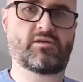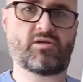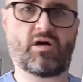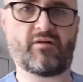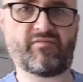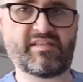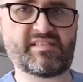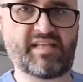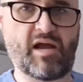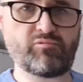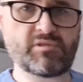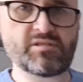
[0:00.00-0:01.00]
Coffee
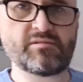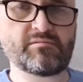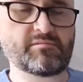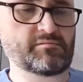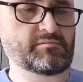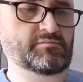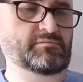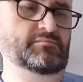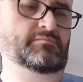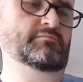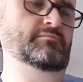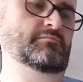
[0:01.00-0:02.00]
Stout.
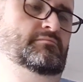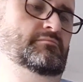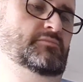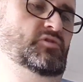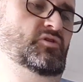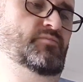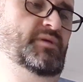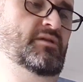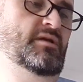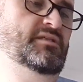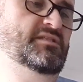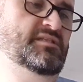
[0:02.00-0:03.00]
Could be
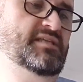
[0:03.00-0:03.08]
nice. It